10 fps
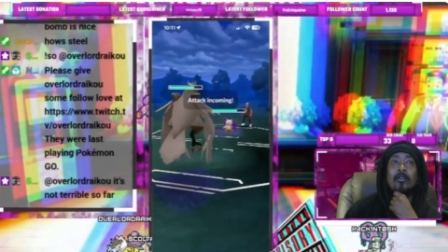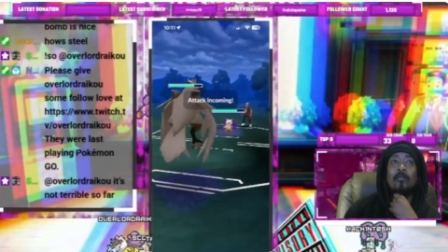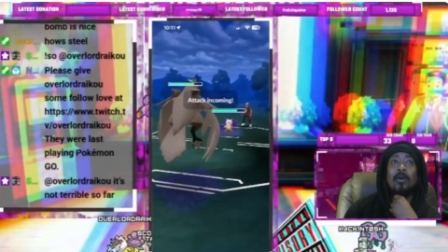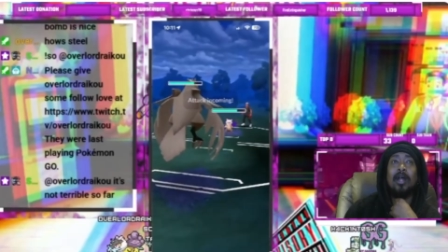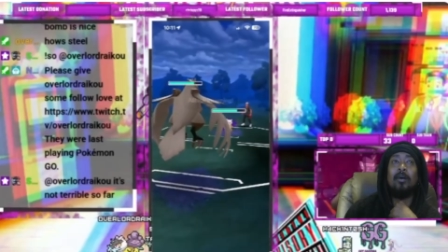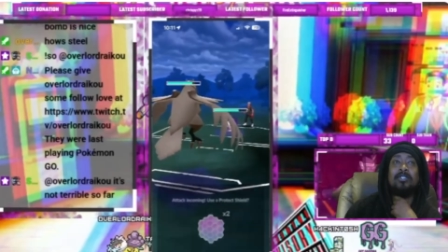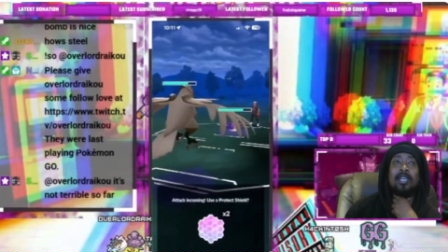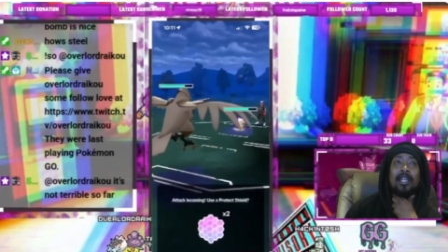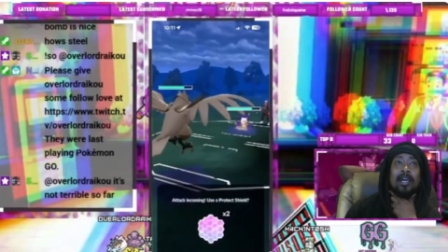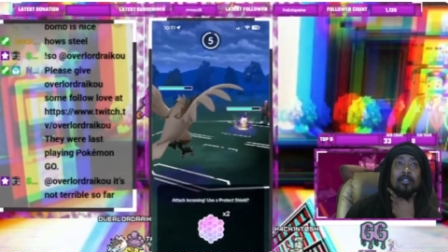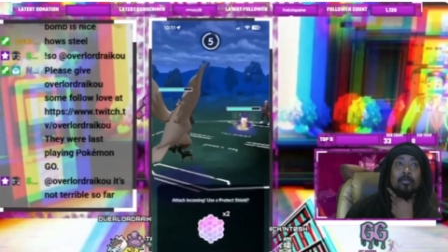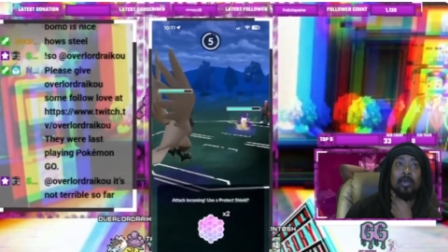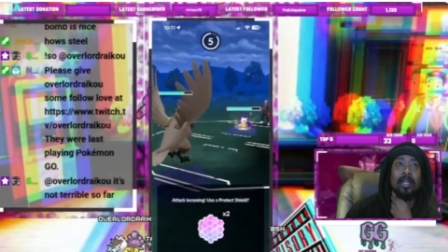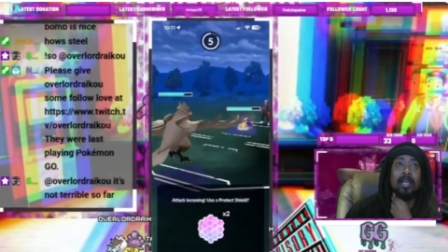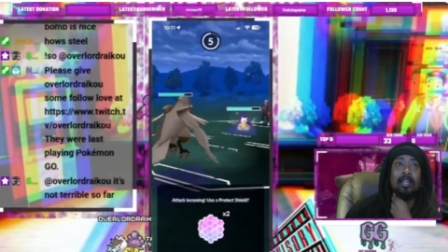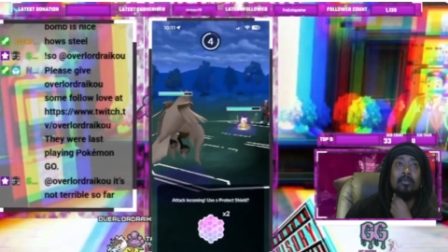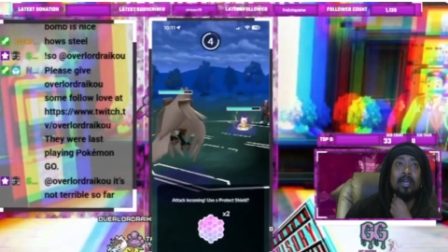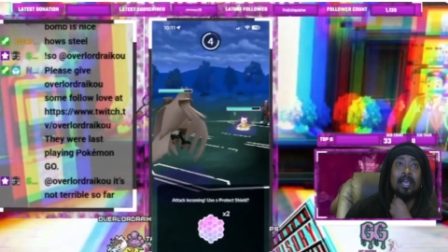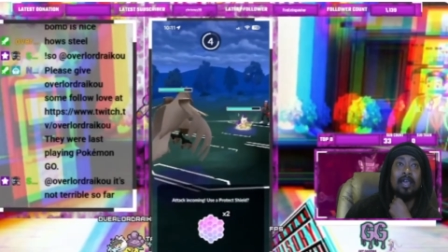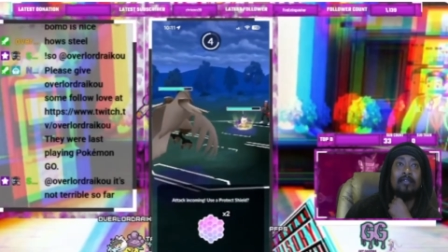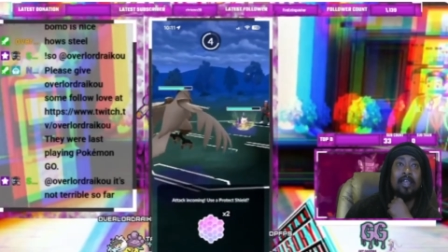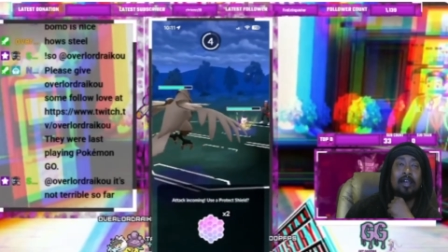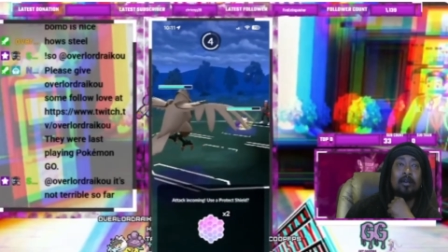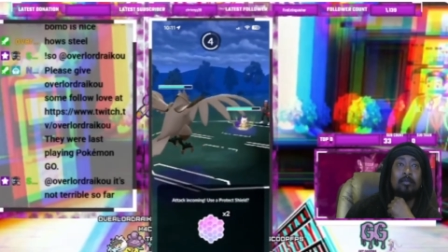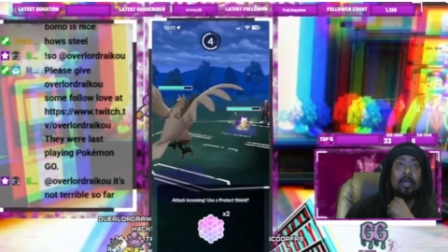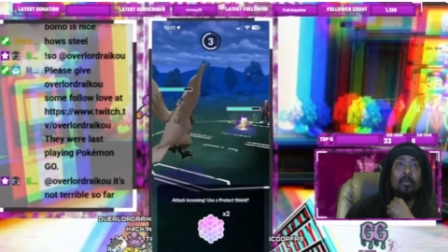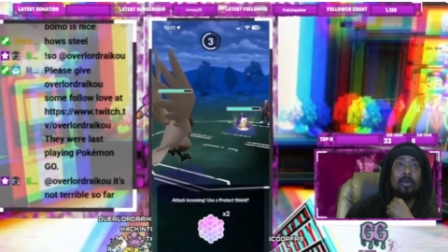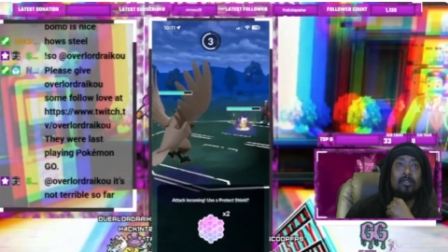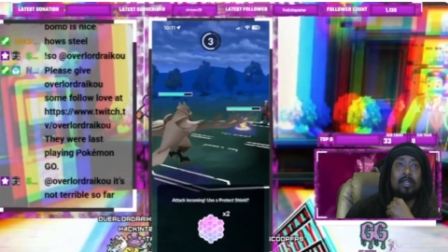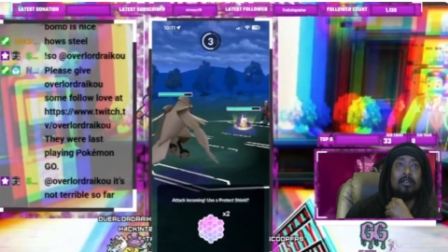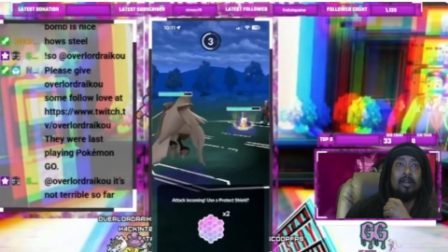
but I was getting out the paint anyway, and they come in with their